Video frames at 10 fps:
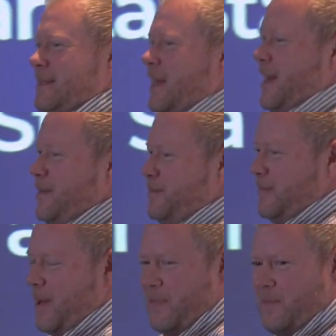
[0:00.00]

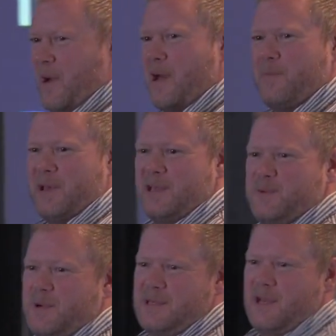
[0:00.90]
I think my biggest
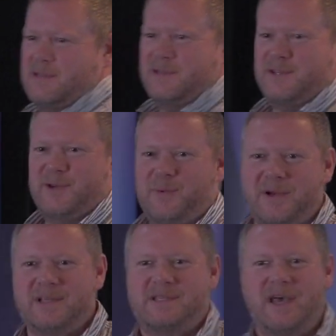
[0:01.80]
one is actually do what
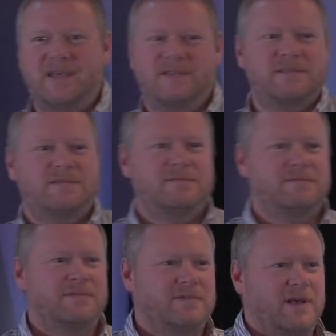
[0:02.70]
it takes
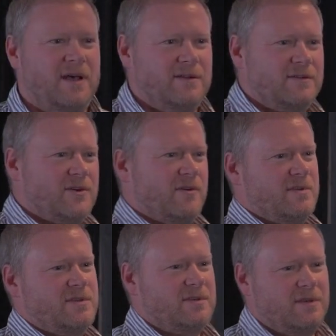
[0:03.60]
and
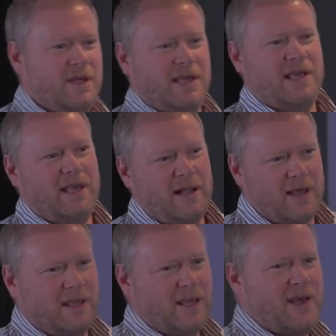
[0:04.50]
courage. You
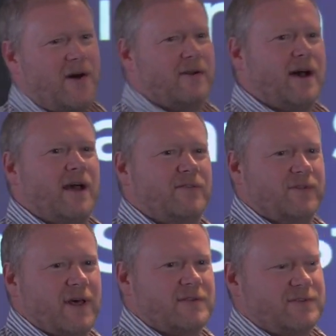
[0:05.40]
can't hire
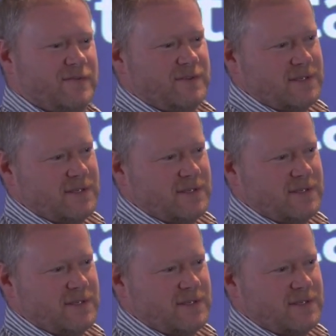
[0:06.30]
for that stuff.